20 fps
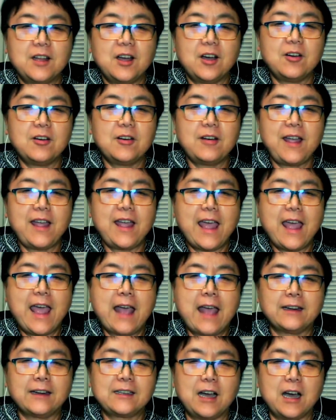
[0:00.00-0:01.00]
No
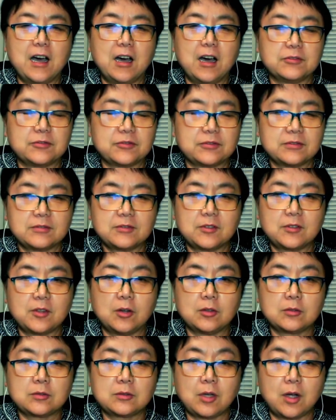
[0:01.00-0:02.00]
handcuff.
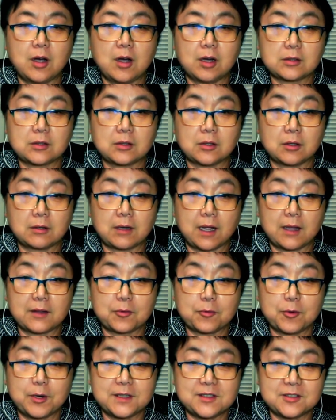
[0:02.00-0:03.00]
Don't talk. Don't
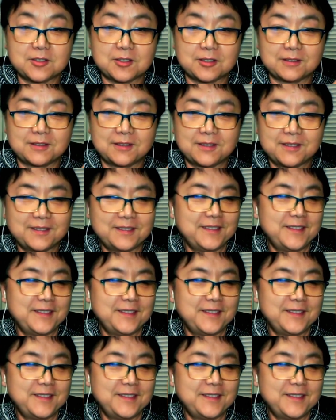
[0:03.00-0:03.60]
ask questions."